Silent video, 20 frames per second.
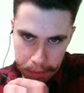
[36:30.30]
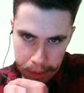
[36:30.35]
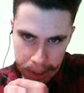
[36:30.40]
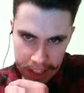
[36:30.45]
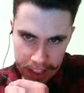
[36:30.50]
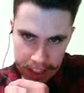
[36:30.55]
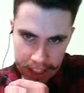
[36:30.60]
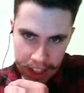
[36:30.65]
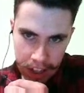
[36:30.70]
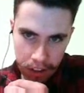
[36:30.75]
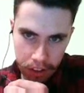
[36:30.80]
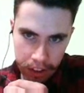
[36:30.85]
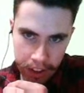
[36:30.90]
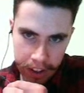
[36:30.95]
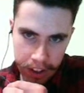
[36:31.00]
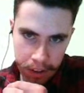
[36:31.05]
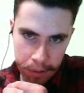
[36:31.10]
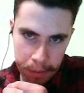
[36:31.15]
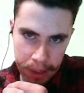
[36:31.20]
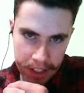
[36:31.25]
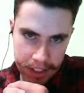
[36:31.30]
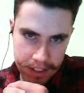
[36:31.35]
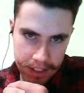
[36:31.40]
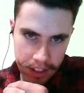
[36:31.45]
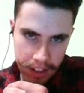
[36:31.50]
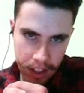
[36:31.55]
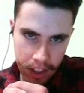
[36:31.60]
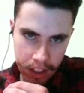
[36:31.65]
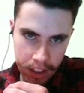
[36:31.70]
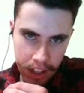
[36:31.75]
being an outlier makes
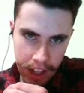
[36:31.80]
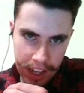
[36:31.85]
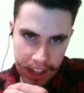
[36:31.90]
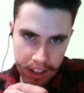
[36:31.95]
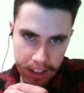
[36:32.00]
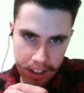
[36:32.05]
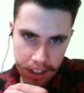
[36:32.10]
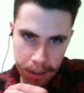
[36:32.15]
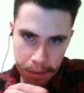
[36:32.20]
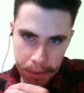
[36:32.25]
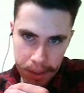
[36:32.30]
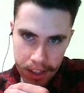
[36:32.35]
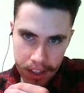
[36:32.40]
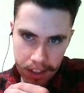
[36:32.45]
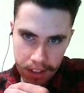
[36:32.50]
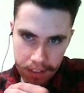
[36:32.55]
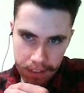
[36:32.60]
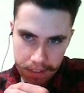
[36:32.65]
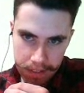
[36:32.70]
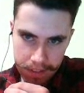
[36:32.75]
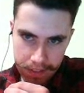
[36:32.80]
it unlikely to be